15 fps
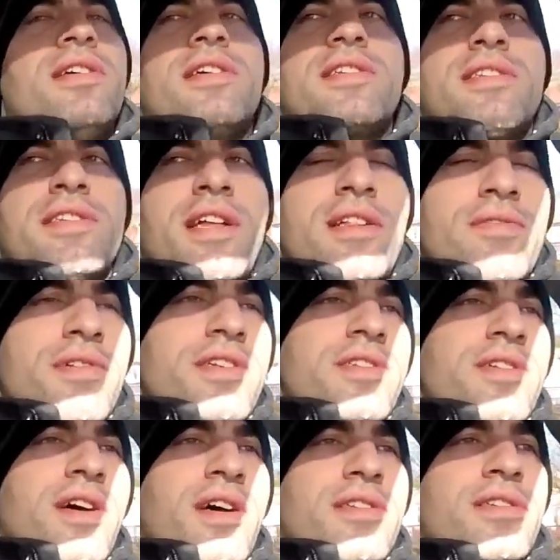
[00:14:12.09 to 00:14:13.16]
It
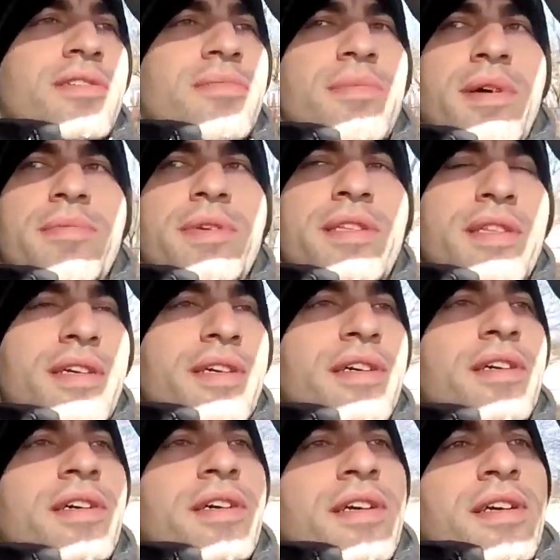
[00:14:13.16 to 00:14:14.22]
accelerates awesome. I mean, the
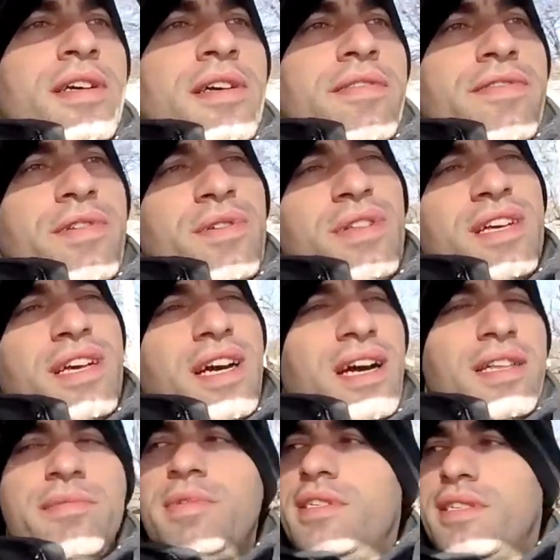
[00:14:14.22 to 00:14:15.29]
fuel
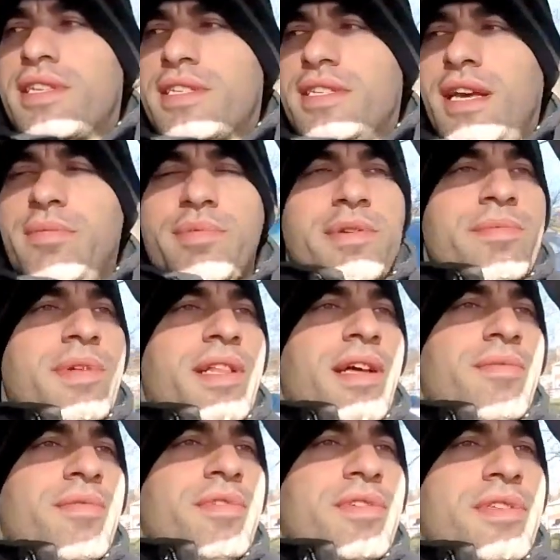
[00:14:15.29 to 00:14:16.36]
economy is acceptable.
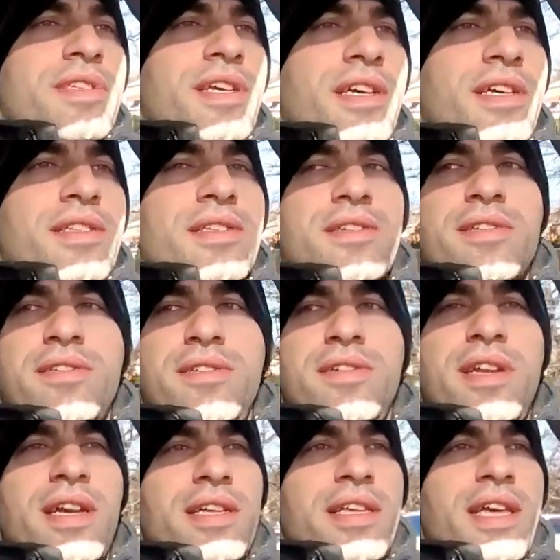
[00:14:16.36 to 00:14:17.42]
I wouldn't say it's
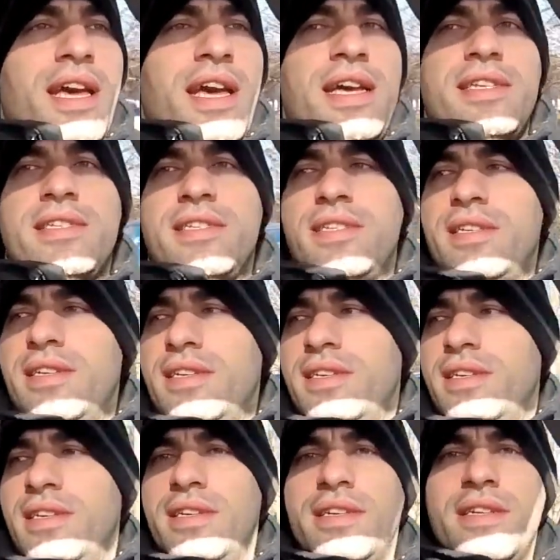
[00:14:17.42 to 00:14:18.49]
good on gas,
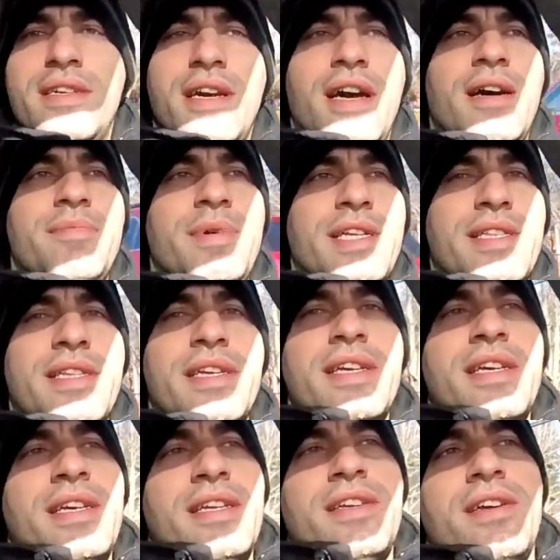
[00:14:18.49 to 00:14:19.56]
but
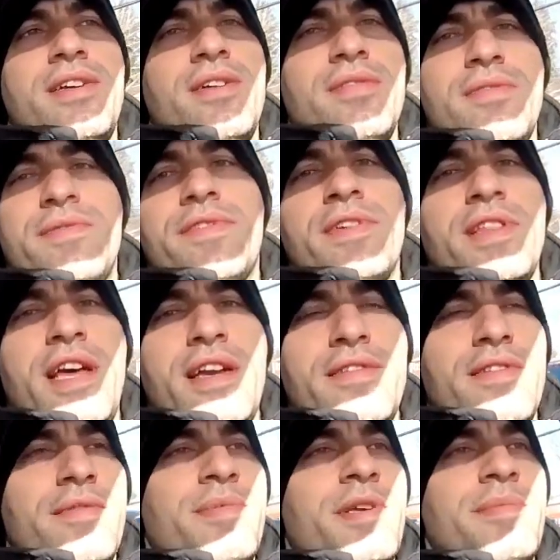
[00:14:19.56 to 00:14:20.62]
you know, for a lot
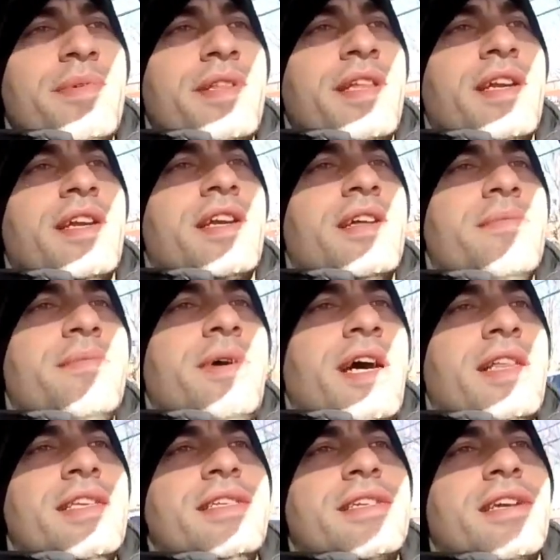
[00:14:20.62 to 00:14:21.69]
of the people that are going to
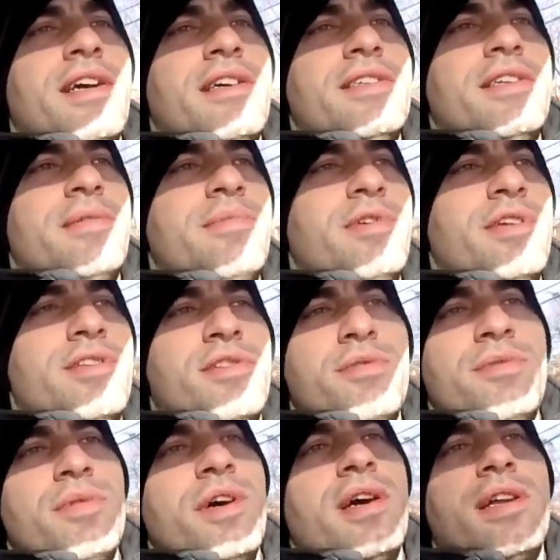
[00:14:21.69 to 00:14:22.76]
buy these cars, they put a
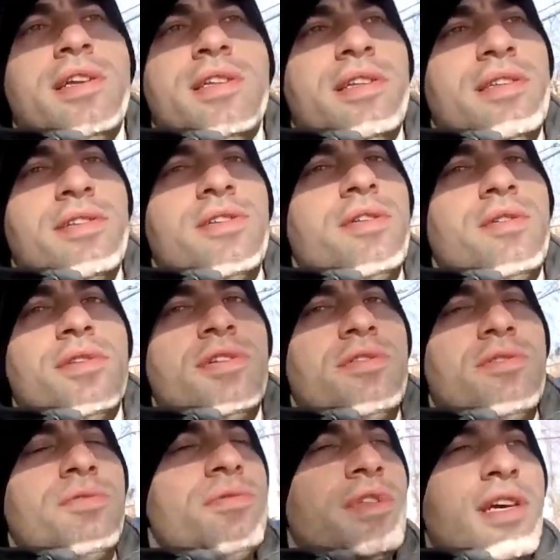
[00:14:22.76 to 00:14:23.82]
tune on it, and you know, the
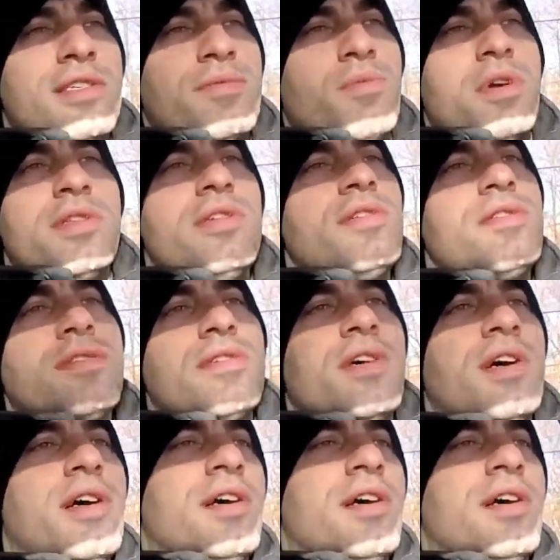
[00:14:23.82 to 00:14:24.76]
tune does wonders.